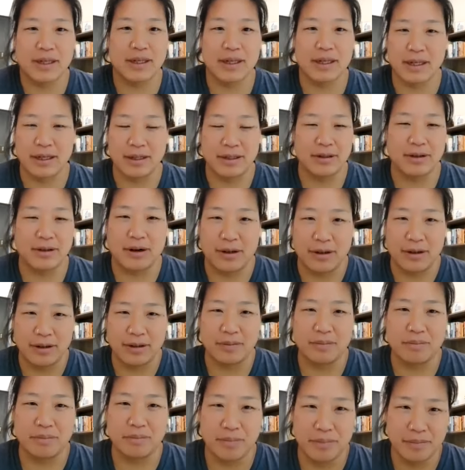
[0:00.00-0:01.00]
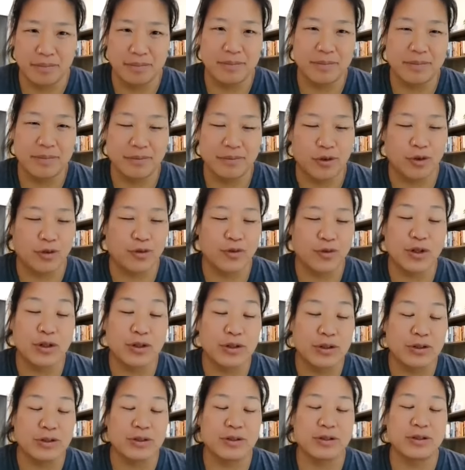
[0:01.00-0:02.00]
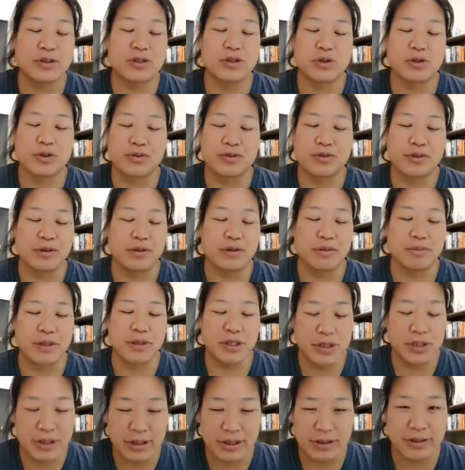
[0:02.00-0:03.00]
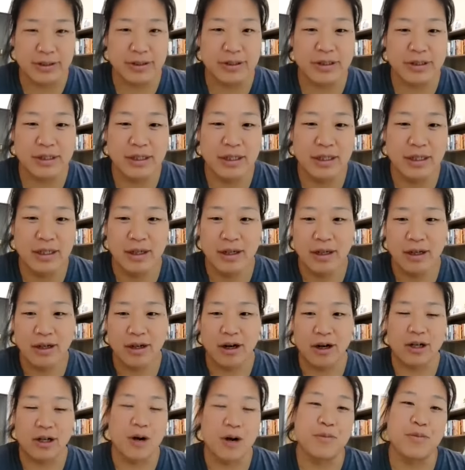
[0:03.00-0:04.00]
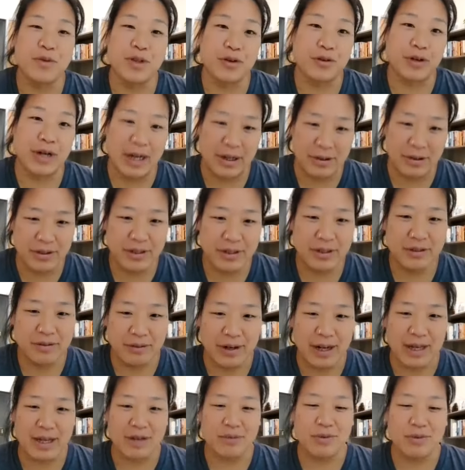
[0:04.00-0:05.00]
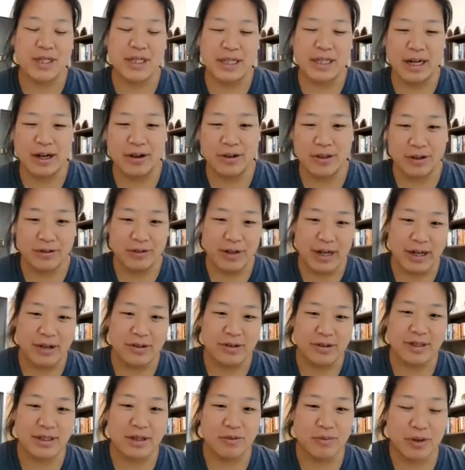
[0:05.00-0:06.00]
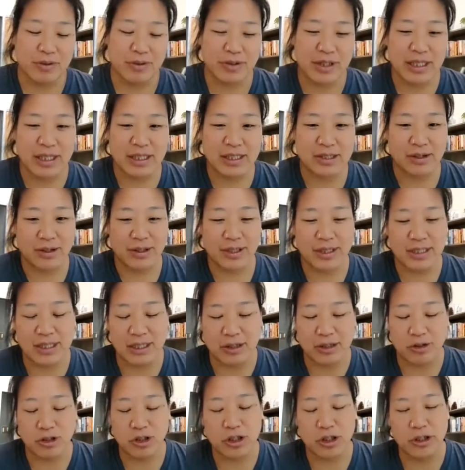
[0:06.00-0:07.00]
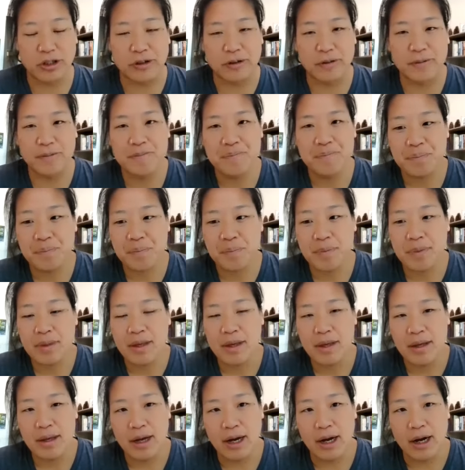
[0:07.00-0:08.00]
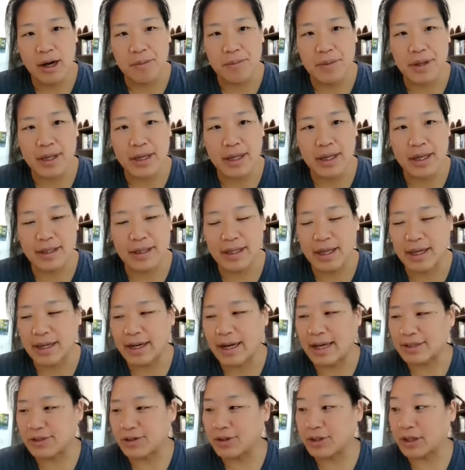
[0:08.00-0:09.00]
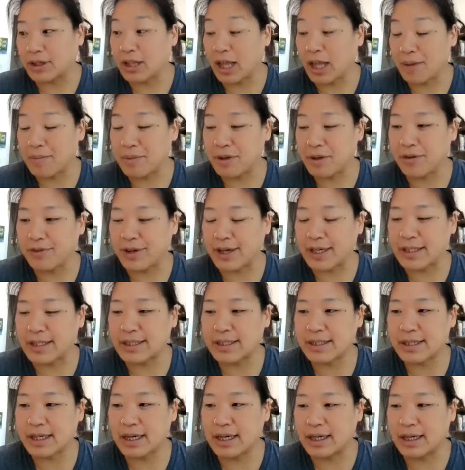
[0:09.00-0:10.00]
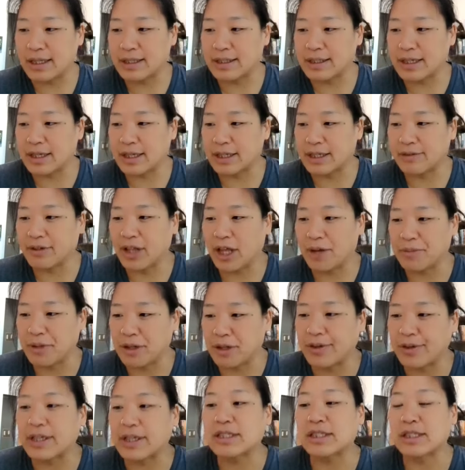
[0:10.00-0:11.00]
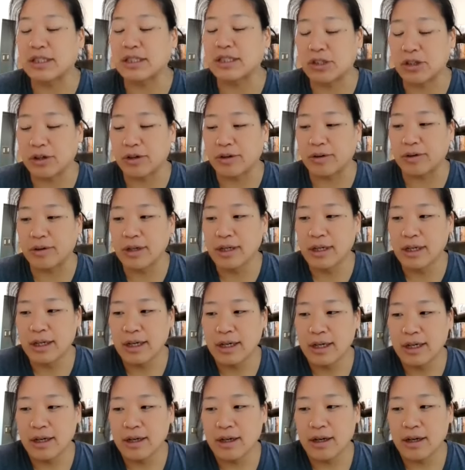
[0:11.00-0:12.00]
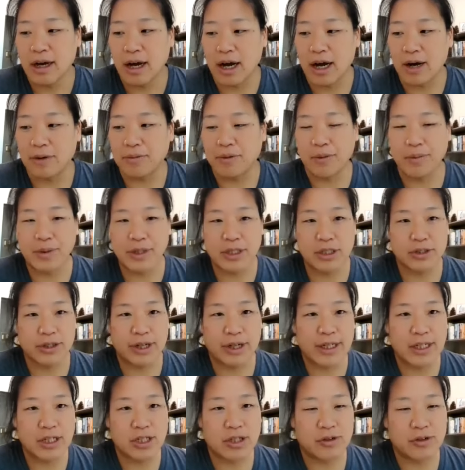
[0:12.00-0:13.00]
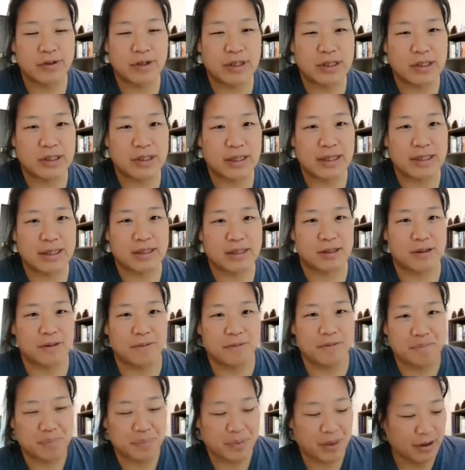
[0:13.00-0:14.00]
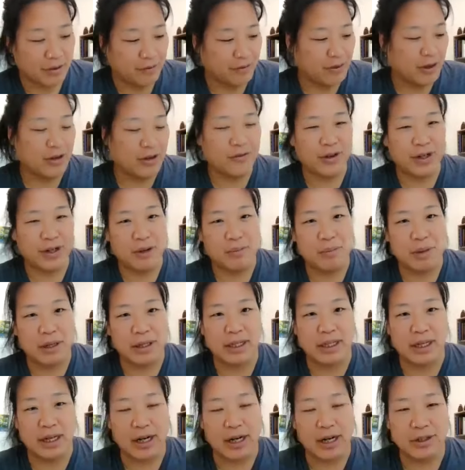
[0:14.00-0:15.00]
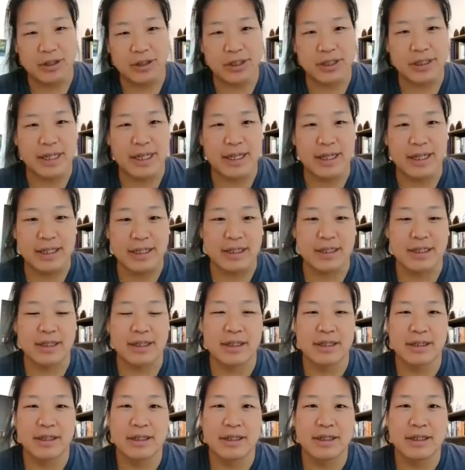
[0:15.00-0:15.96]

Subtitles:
in for fuels or for materials all come from the ground, right? We dig it out of the ground and then we release all the CO2, and that has all the climate effects, the negative climate effects. And so, what we're trying to do is very fundamentally understand